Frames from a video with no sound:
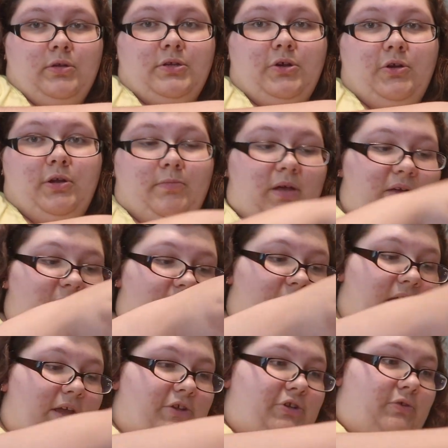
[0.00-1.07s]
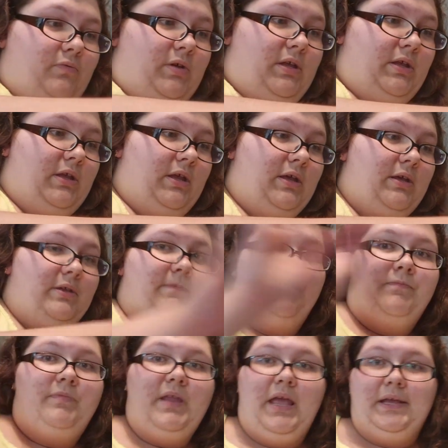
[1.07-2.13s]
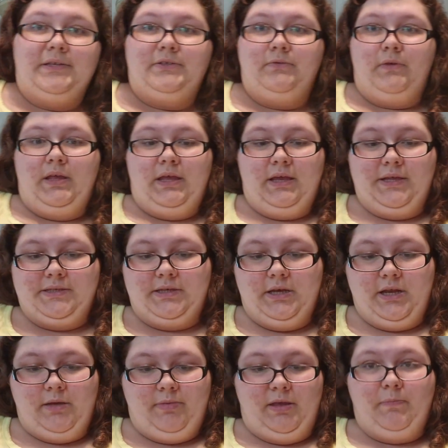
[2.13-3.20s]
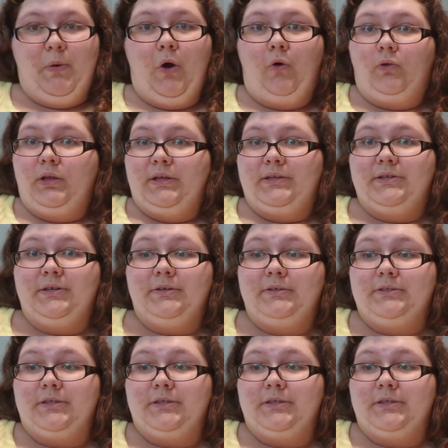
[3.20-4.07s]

during my vacation week. And next week is going to be Poland.